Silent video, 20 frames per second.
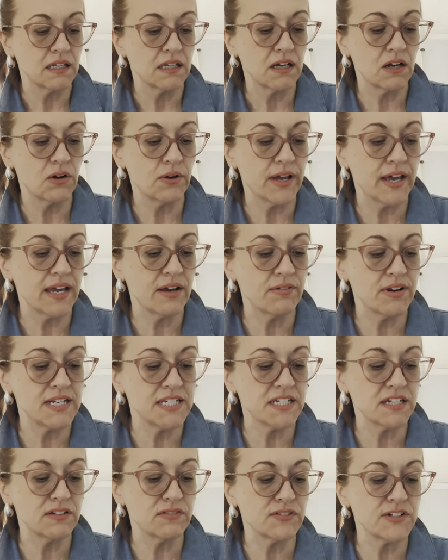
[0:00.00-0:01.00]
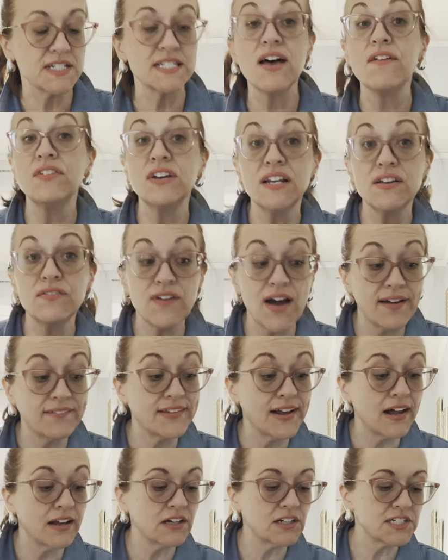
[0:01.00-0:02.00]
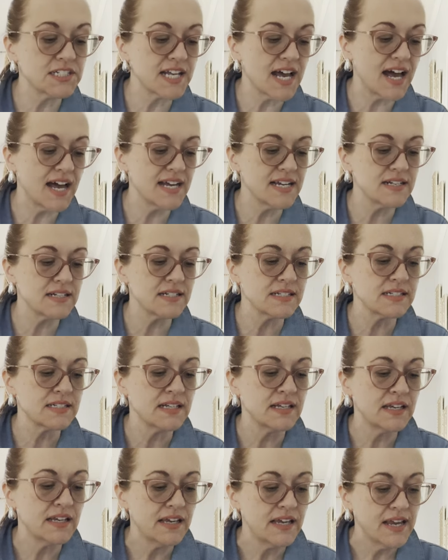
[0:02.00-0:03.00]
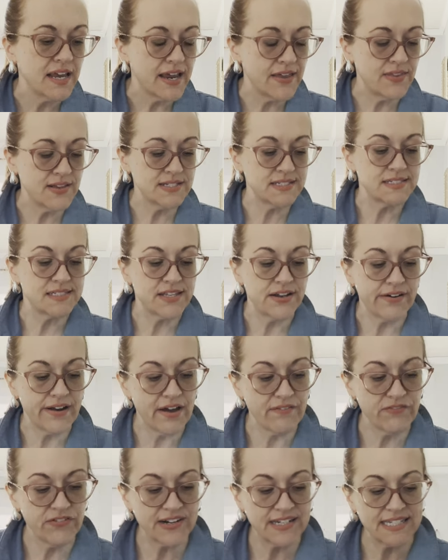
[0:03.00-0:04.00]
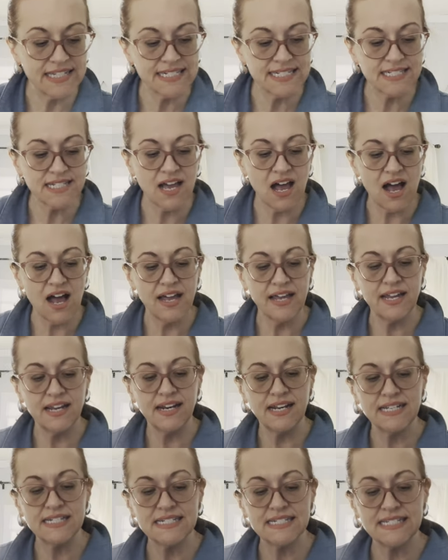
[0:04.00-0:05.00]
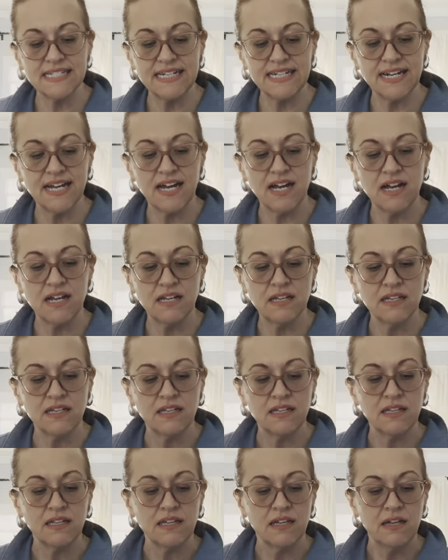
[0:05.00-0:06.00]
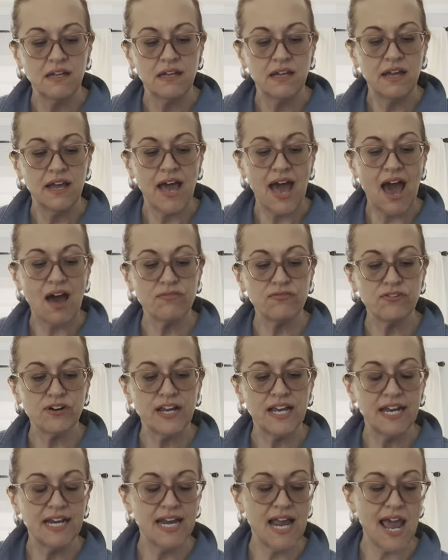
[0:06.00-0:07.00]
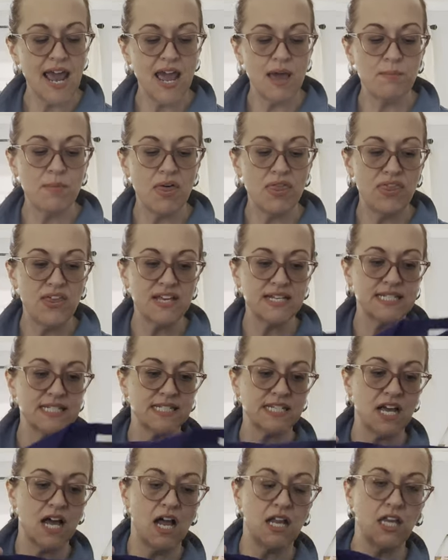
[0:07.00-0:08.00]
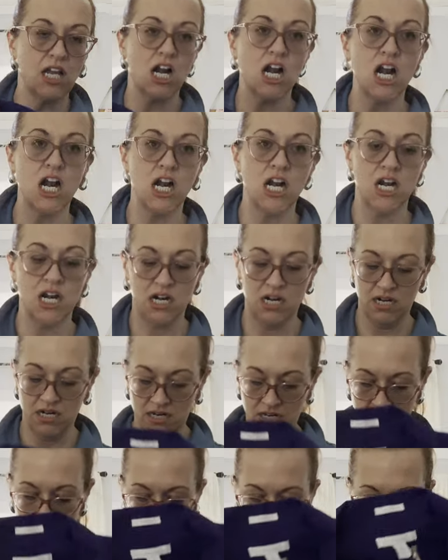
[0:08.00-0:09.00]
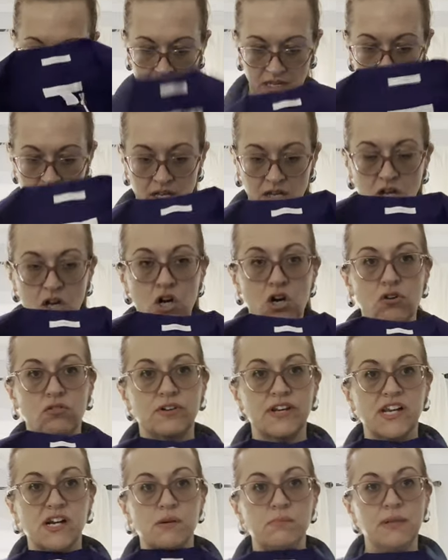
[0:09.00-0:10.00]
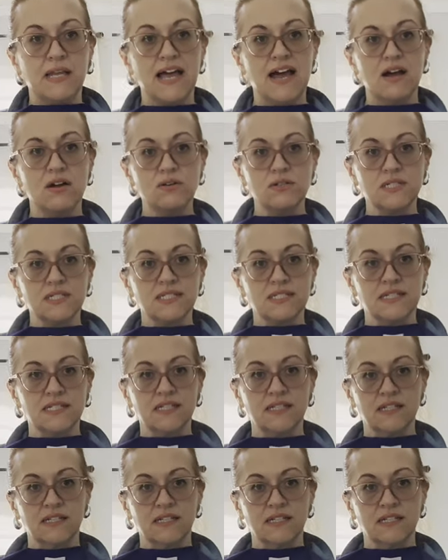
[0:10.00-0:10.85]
okay it retailed for $75 guys and this is their effortless cotton Xena African amethyst color career blouse.